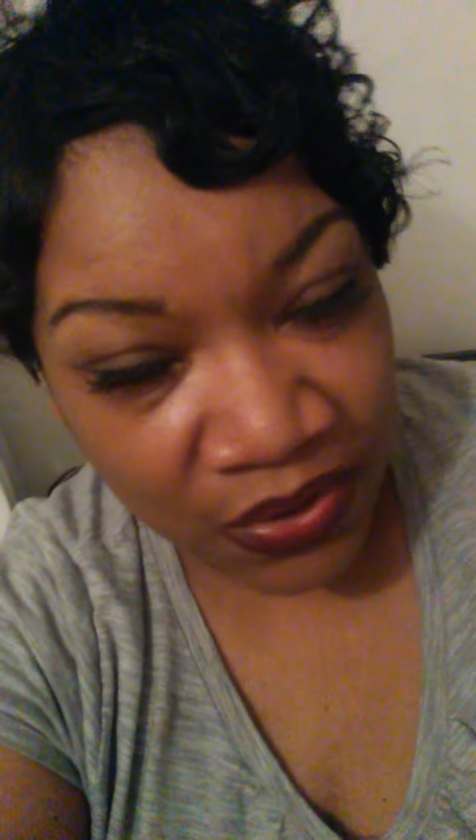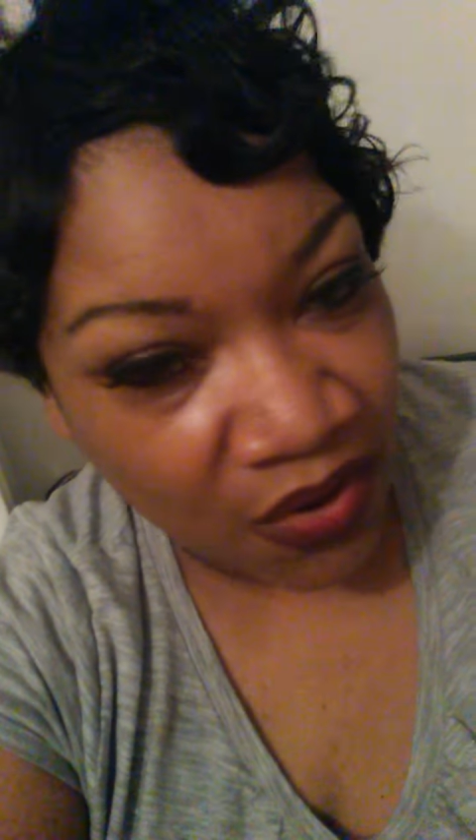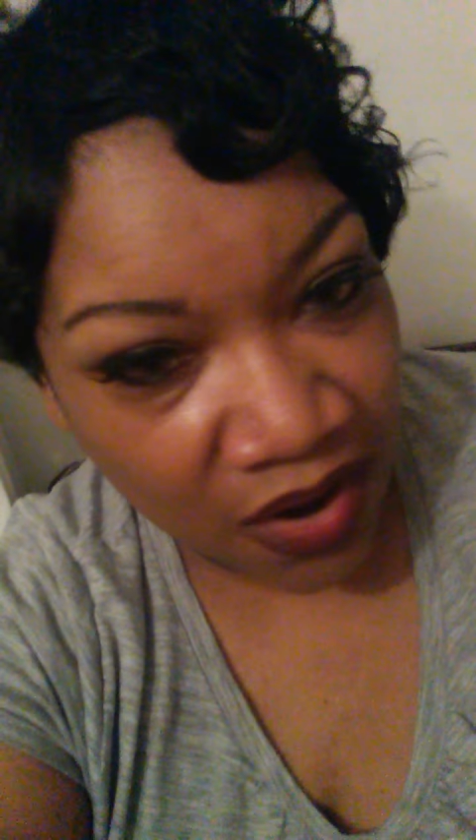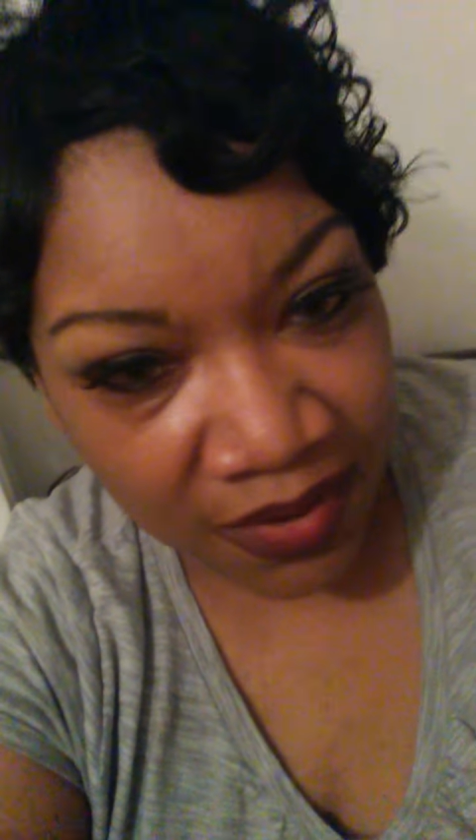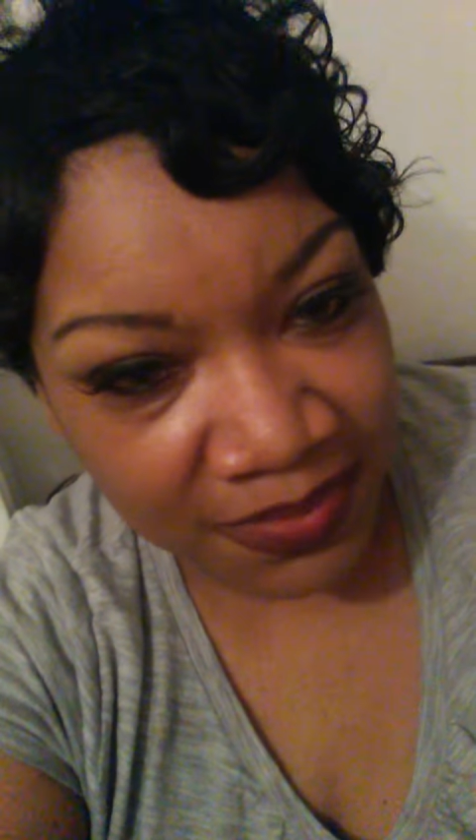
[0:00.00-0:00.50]

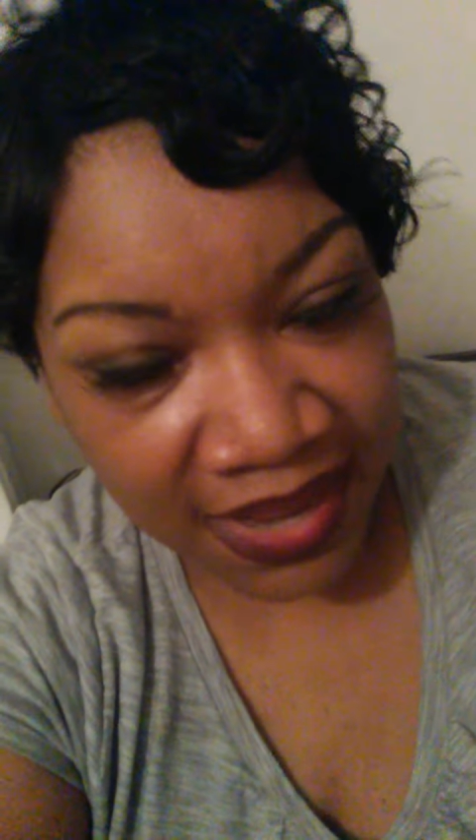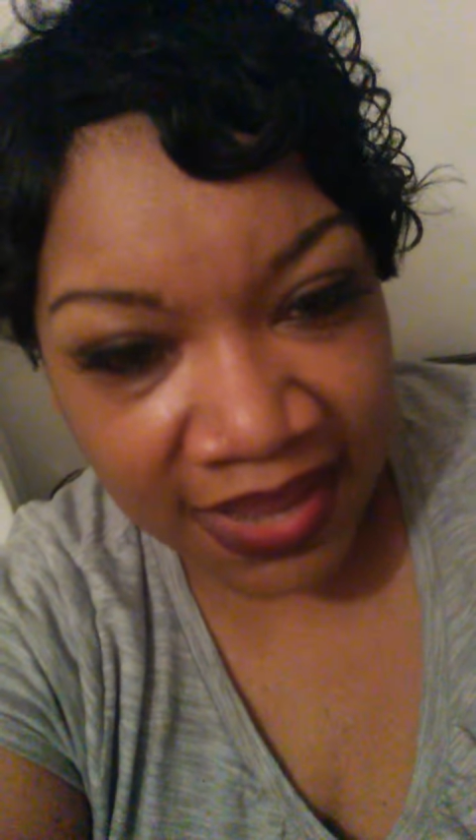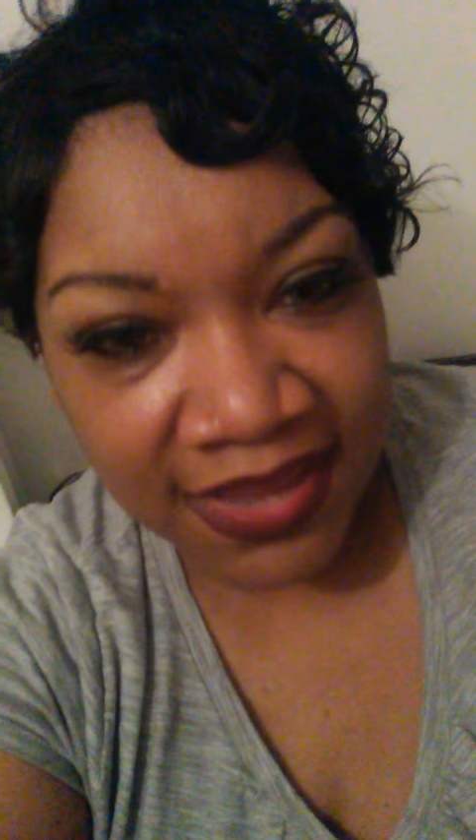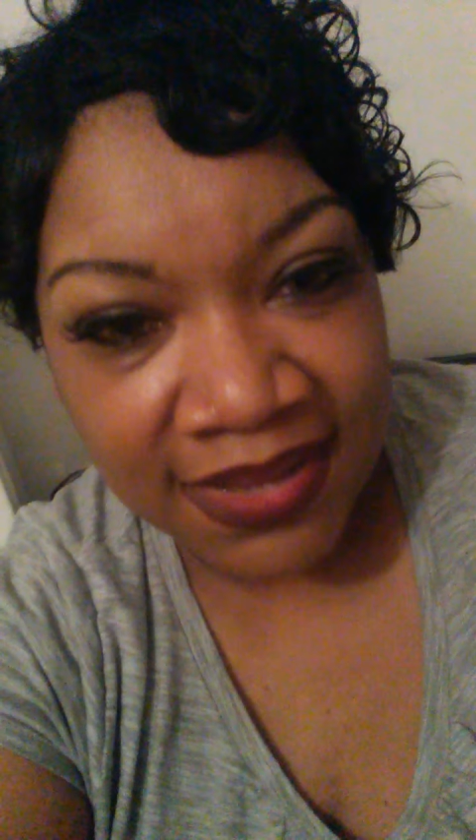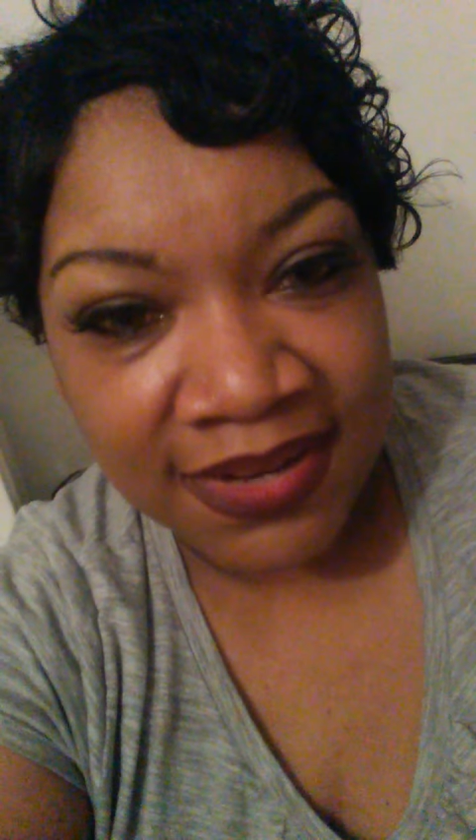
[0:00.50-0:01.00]
carb
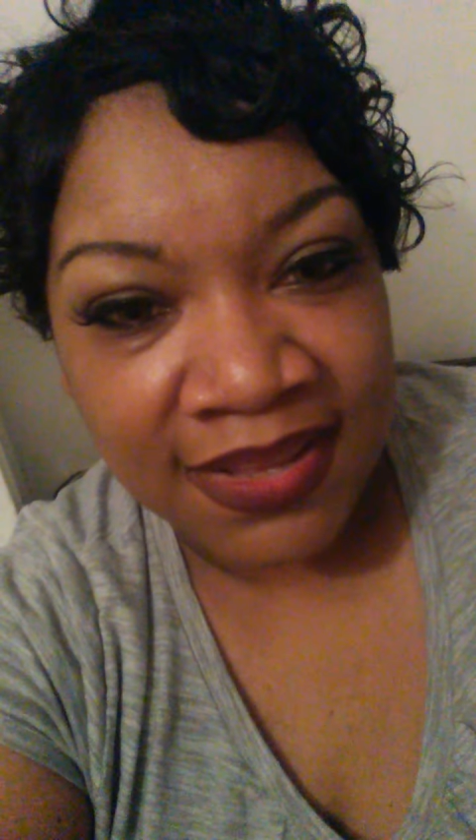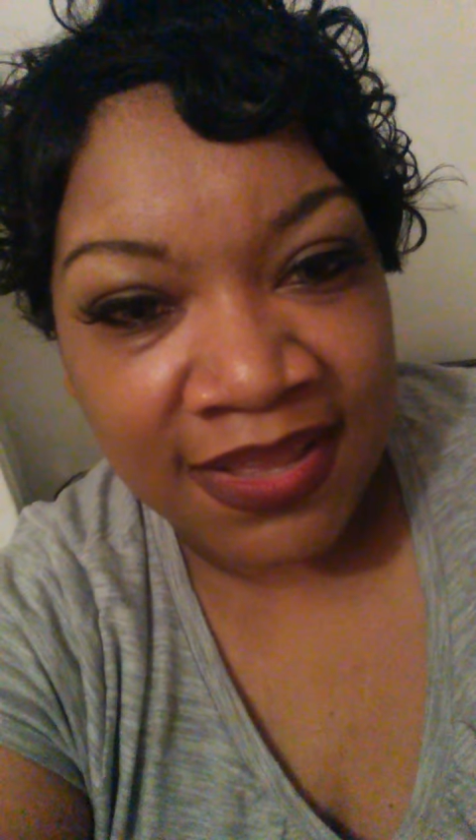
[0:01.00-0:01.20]
diet.